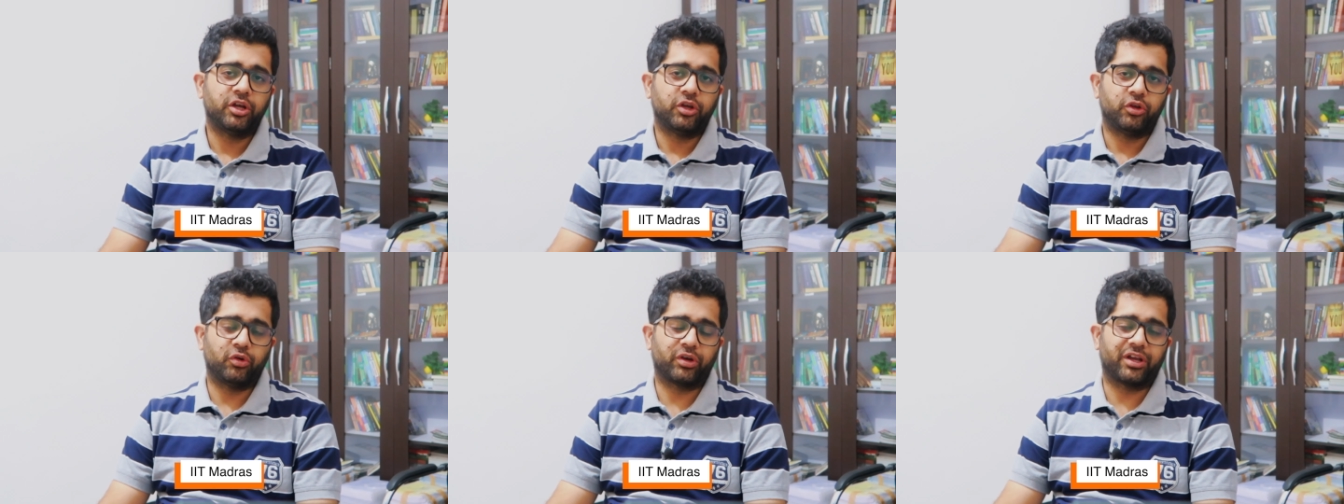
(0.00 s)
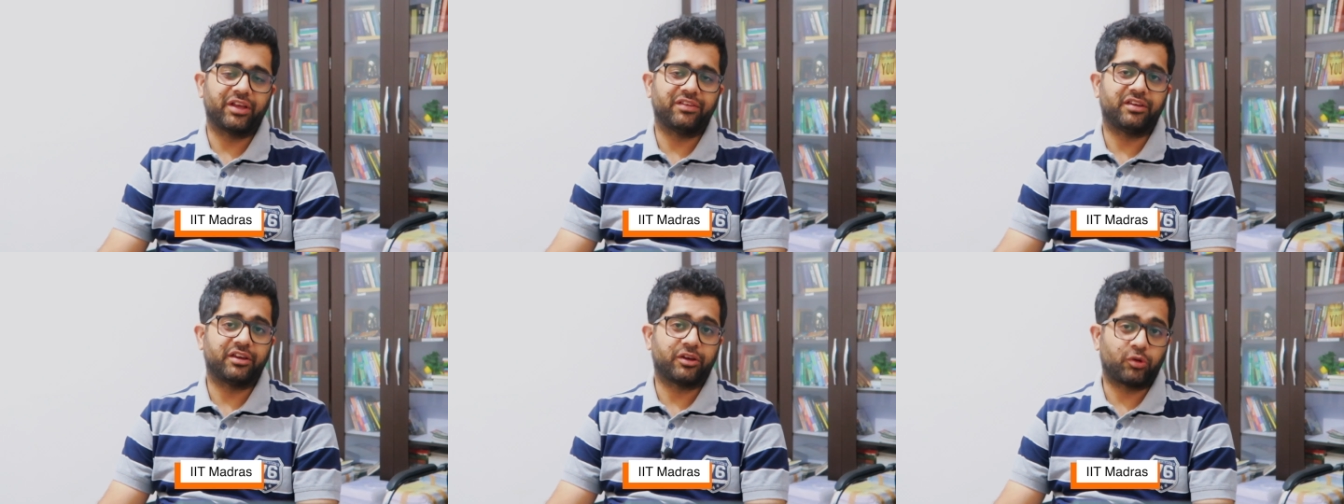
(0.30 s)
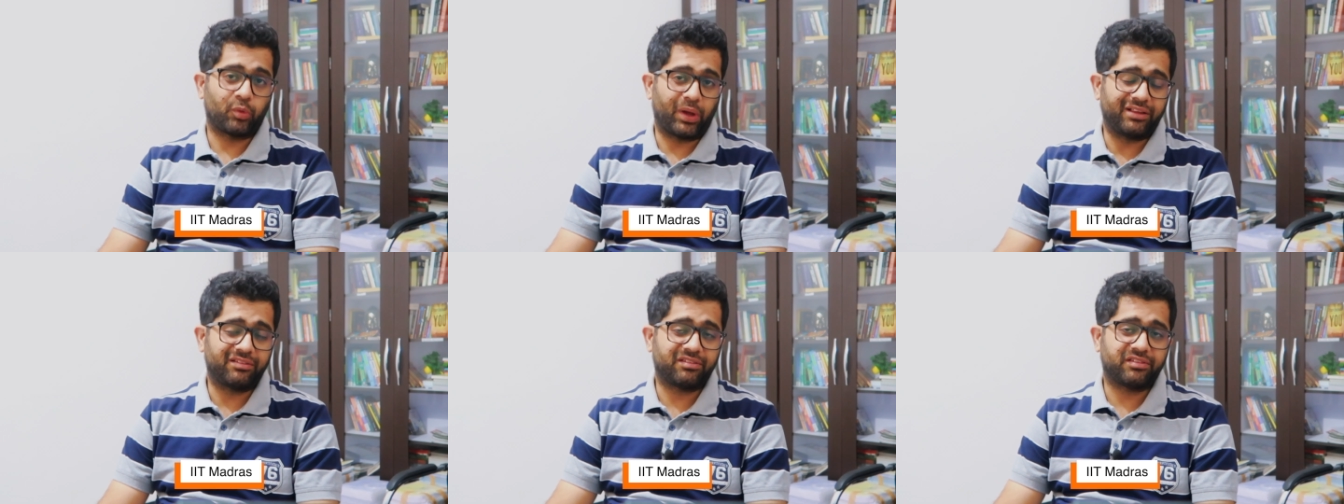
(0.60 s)
you can say
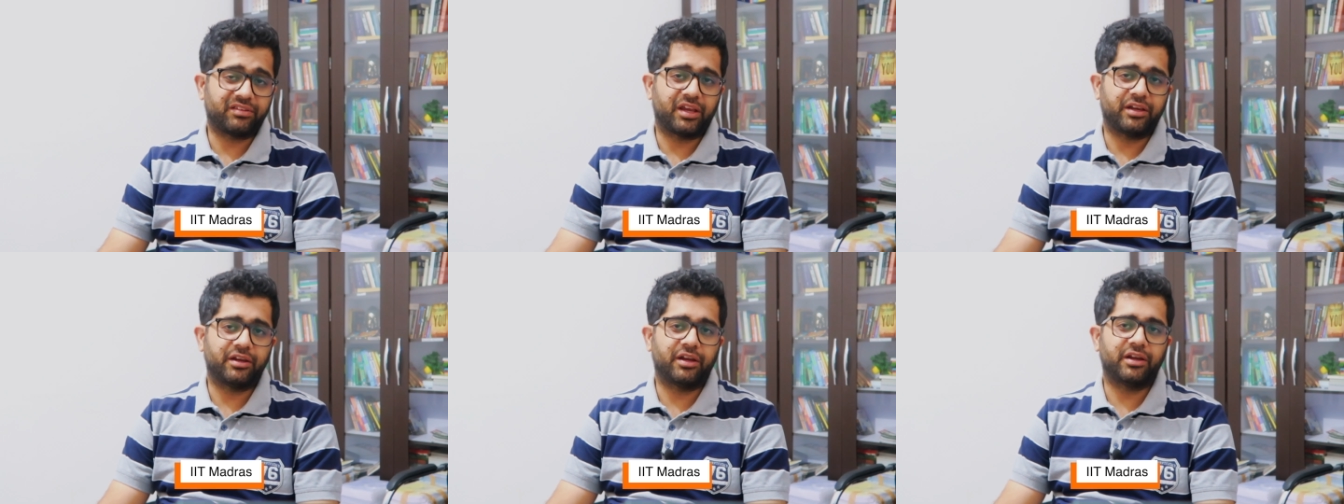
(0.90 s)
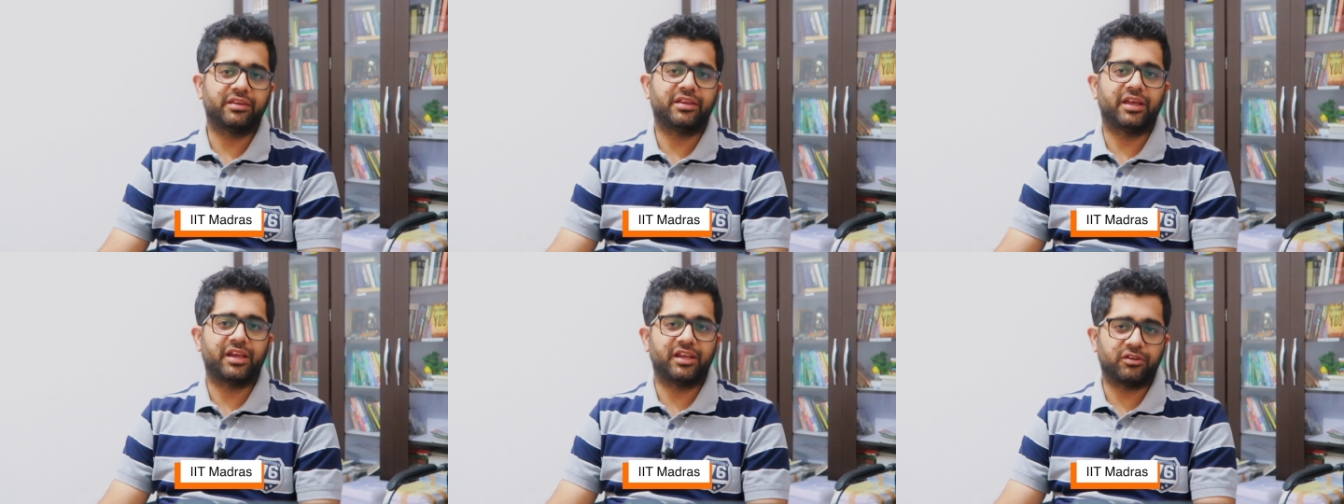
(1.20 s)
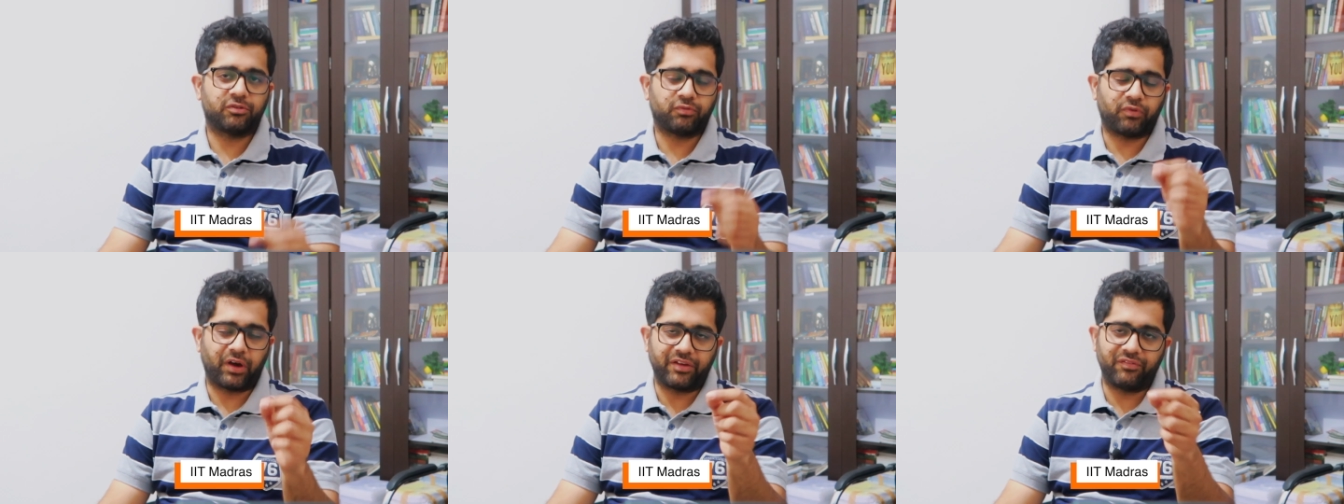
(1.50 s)
12th standard, there
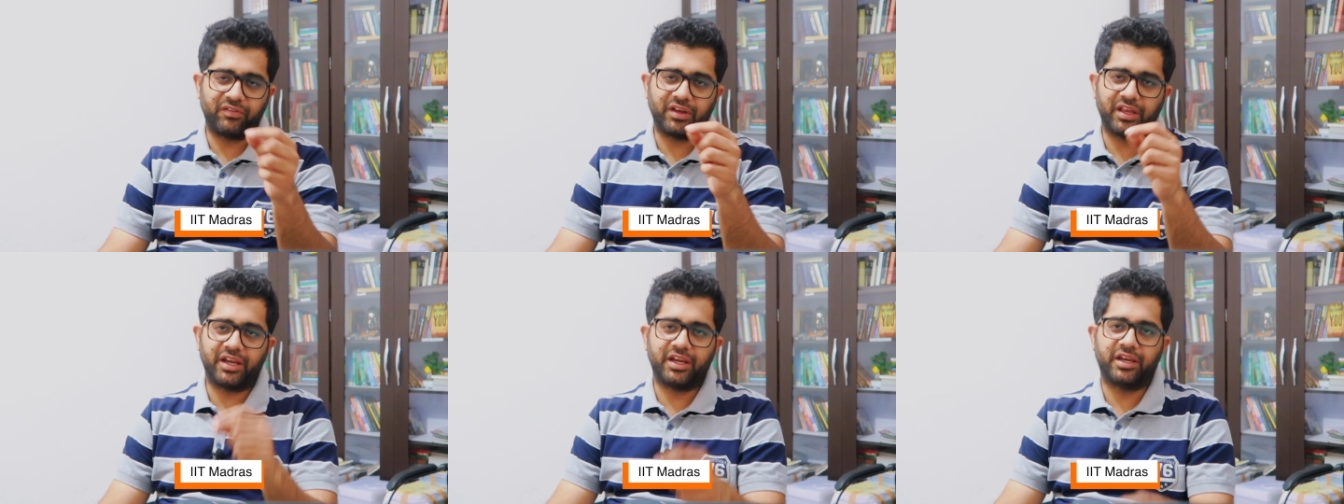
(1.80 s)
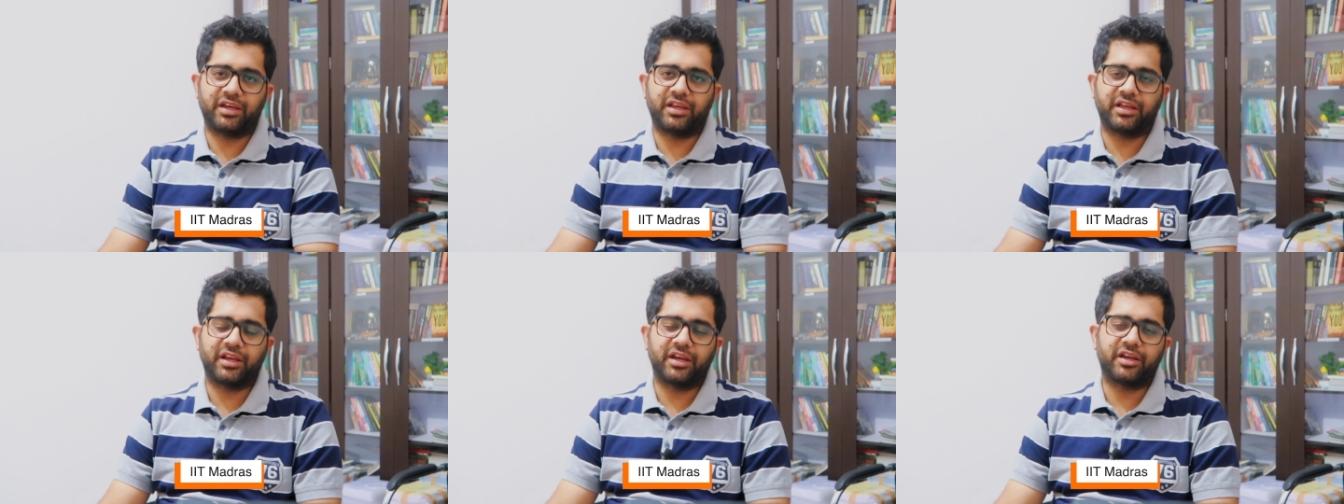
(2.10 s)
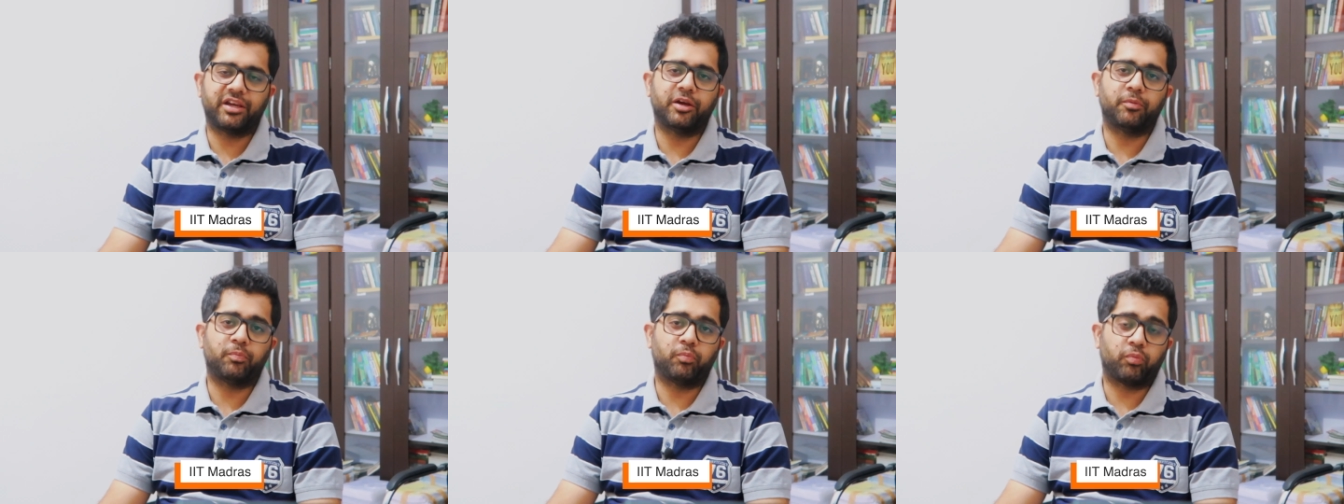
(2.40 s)
is 5-year
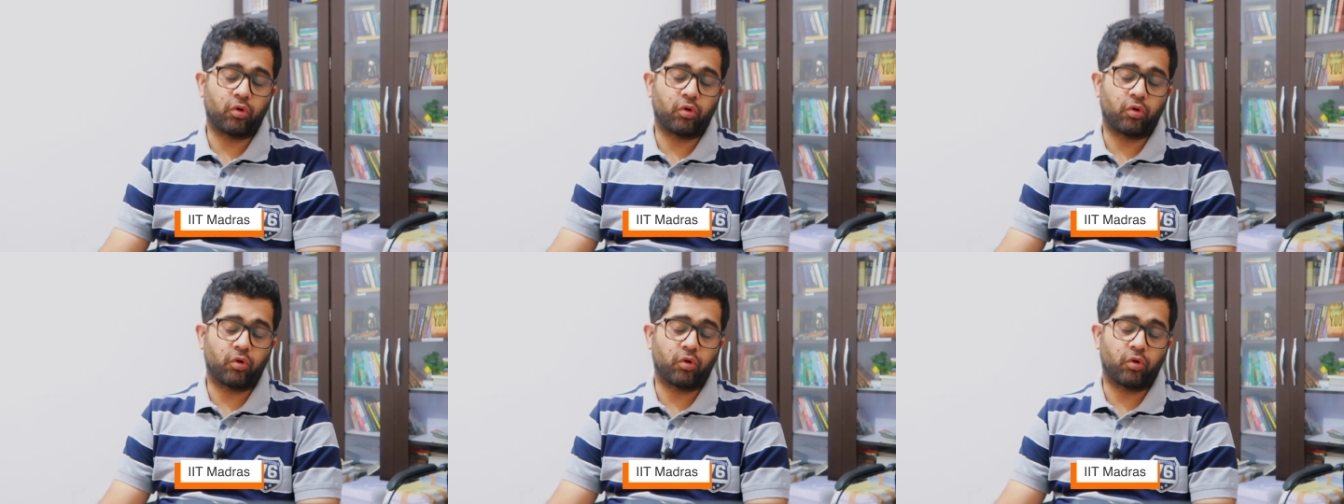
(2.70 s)
integrated